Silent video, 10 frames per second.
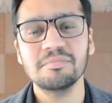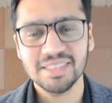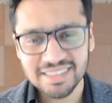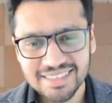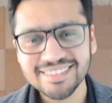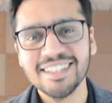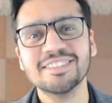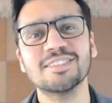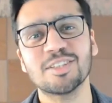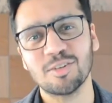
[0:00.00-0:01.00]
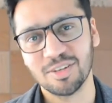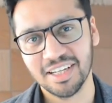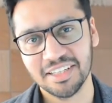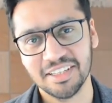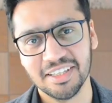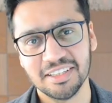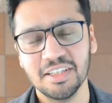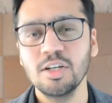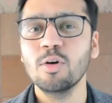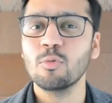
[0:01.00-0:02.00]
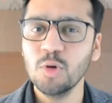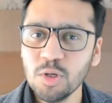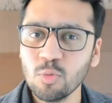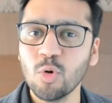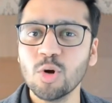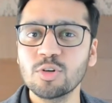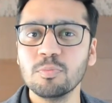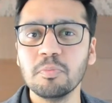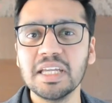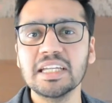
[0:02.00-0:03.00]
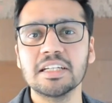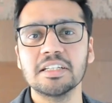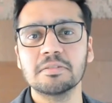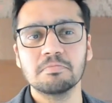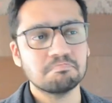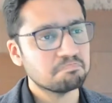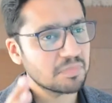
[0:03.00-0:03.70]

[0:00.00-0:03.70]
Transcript: But these classes are not like that. We want to make it